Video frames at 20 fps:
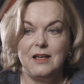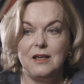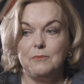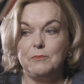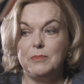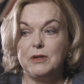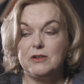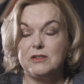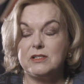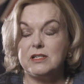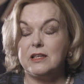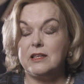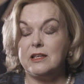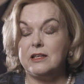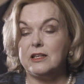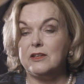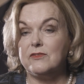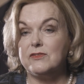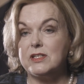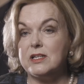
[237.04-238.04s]
Because I
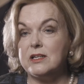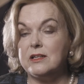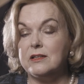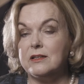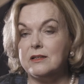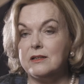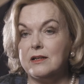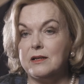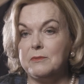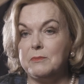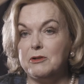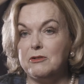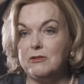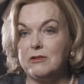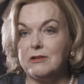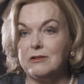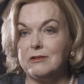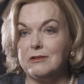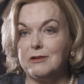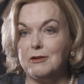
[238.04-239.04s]
think they've seen
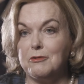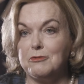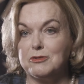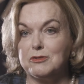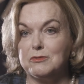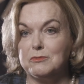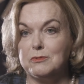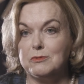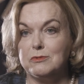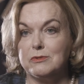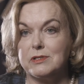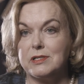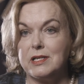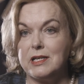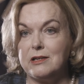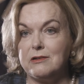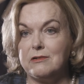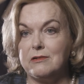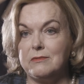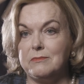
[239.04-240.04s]
American cultural wars
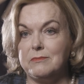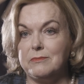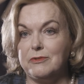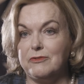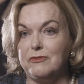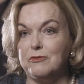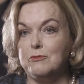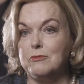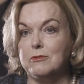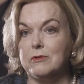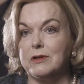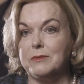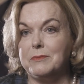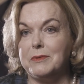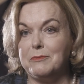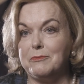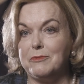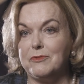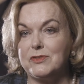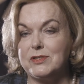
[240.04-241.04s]
here before.
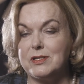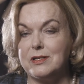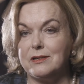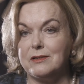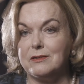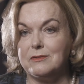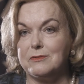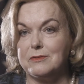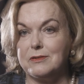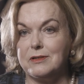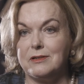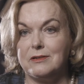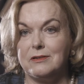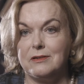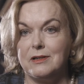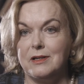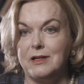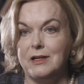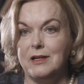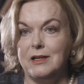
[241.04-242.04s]
We've seen it
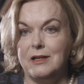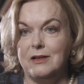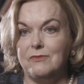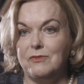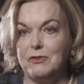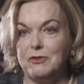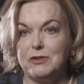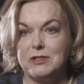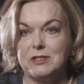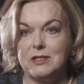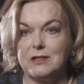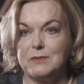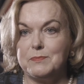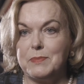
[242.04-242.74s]
in various things.